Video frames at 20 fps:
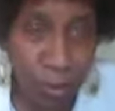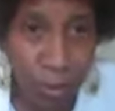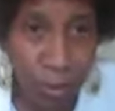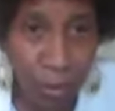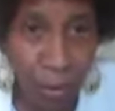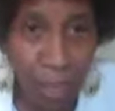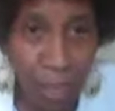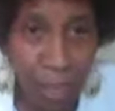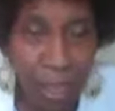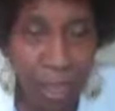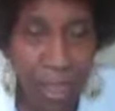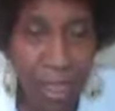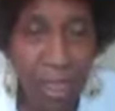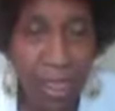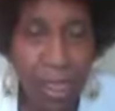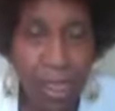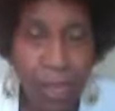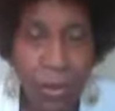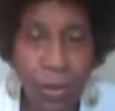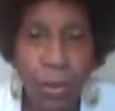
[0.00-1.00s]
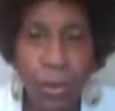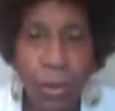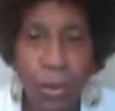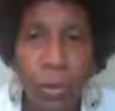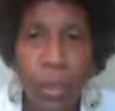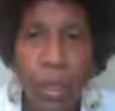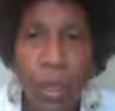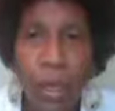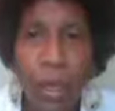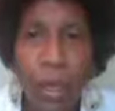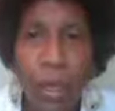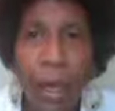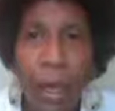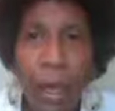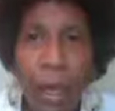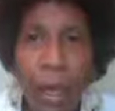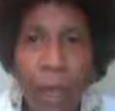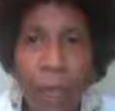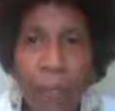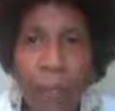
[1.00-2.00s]
There was always a dancing group.
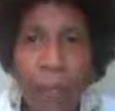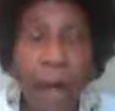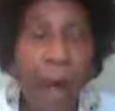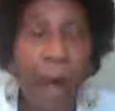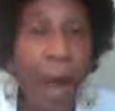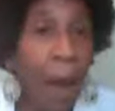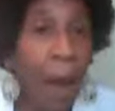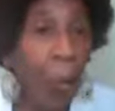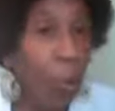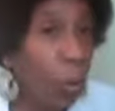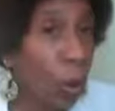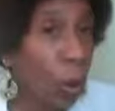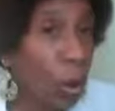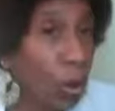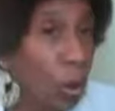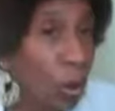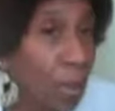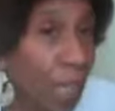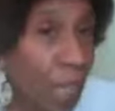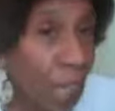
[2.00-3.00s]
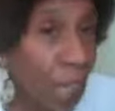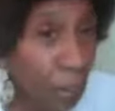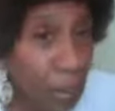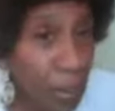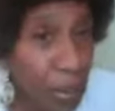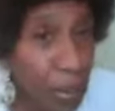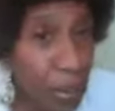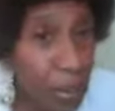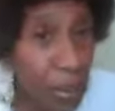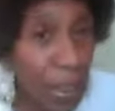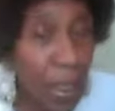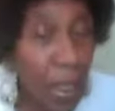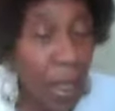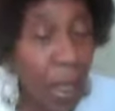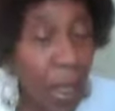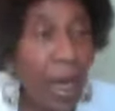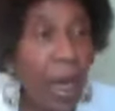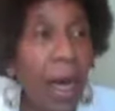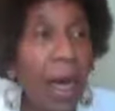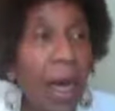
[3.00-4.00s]
I worked on campus.
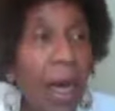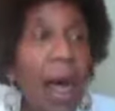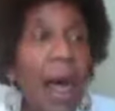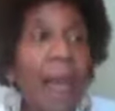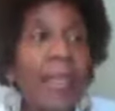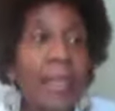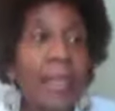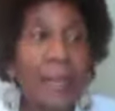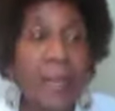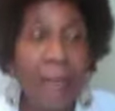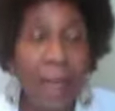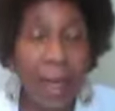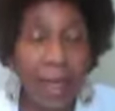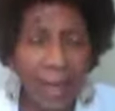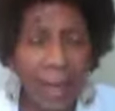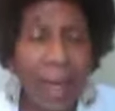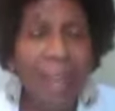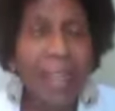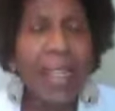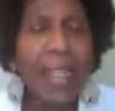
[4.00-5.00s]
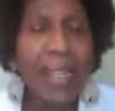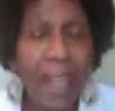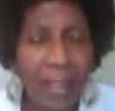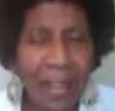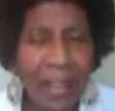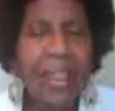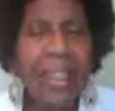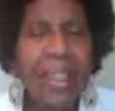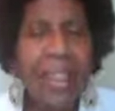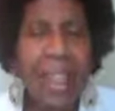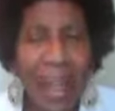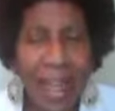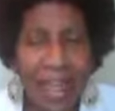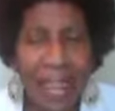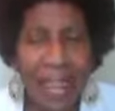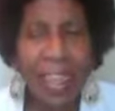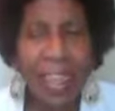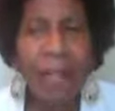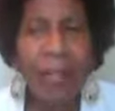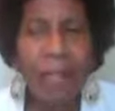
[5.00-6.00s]
Now let me say that I
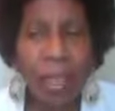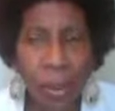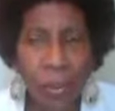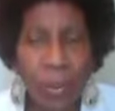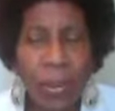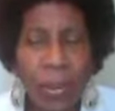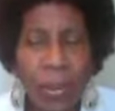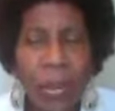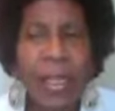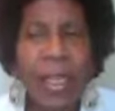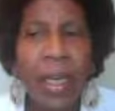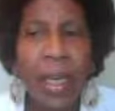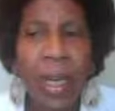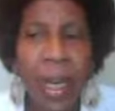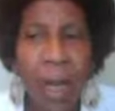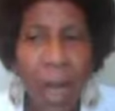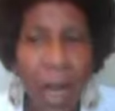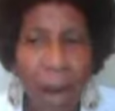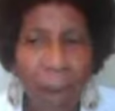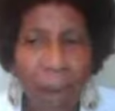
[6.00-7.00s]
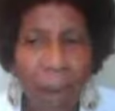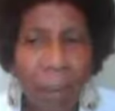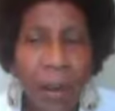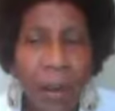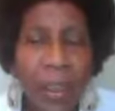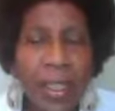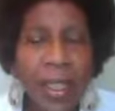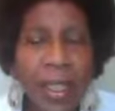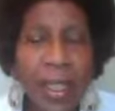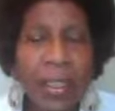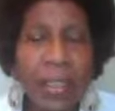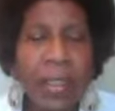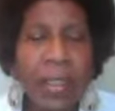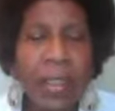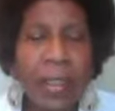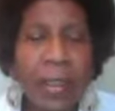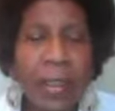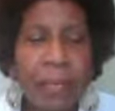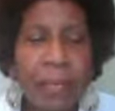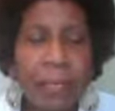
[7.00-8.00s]
did have an experience. I worked at
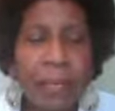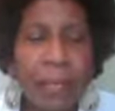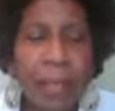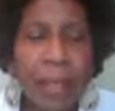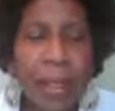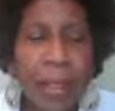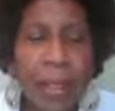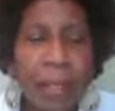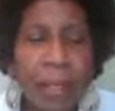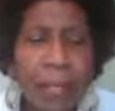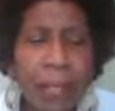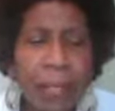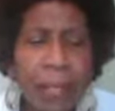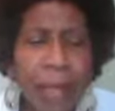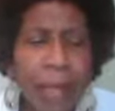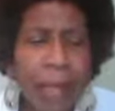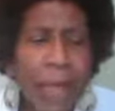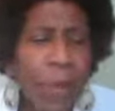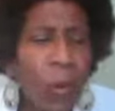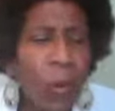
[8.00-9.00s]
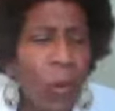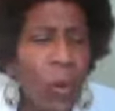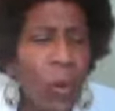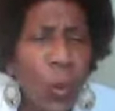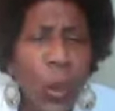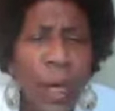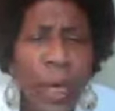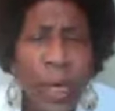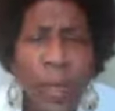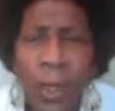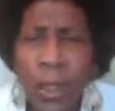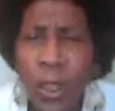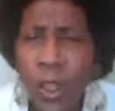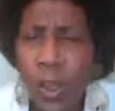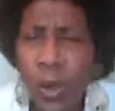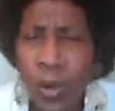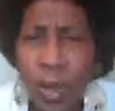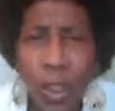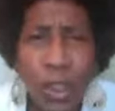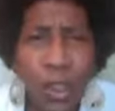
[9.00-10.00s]
I think it was Whalen's
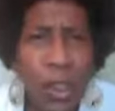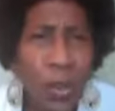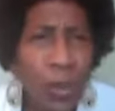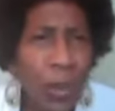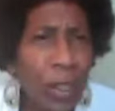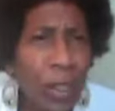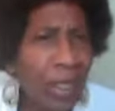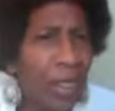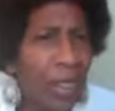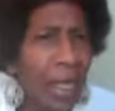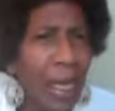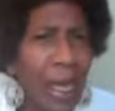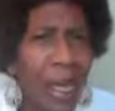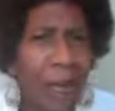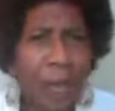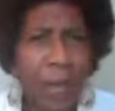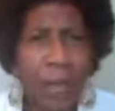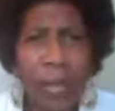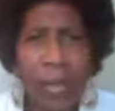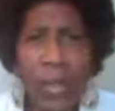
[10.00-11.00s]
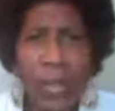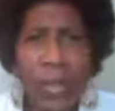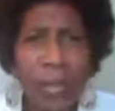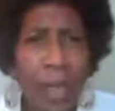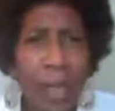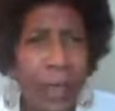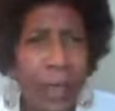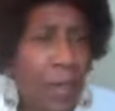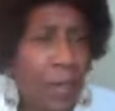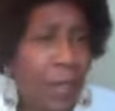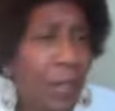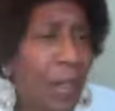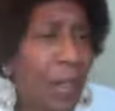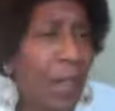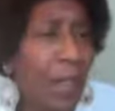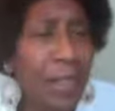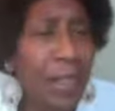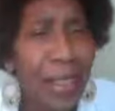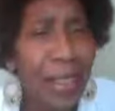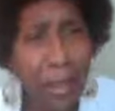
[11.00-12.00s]
drugstore at the time. I don't even think
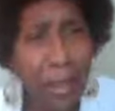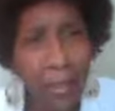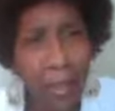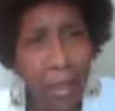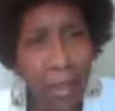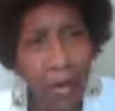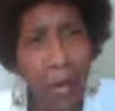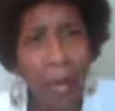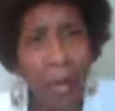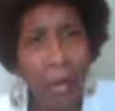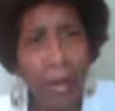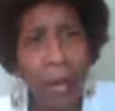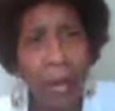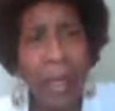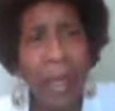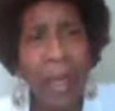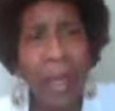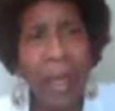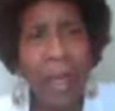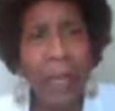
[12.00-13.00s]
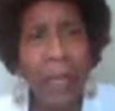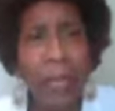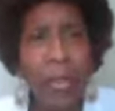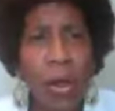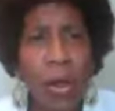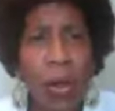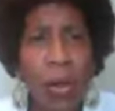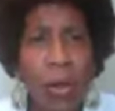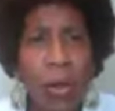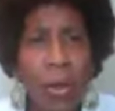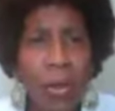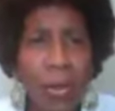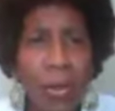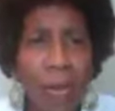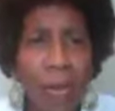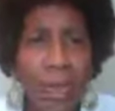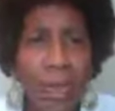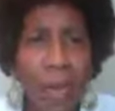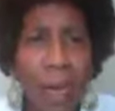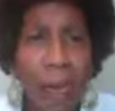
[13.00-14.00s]
it's there any longer. And it was on
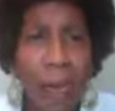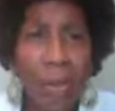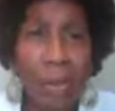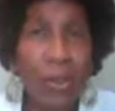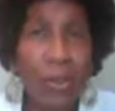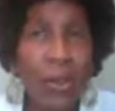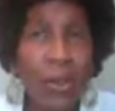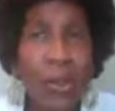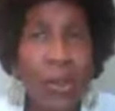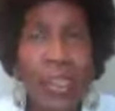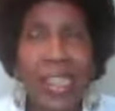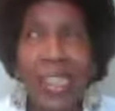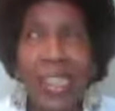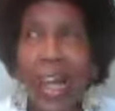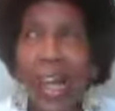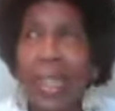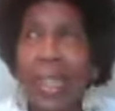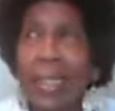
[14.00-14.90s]
campus. I'm sure it's not.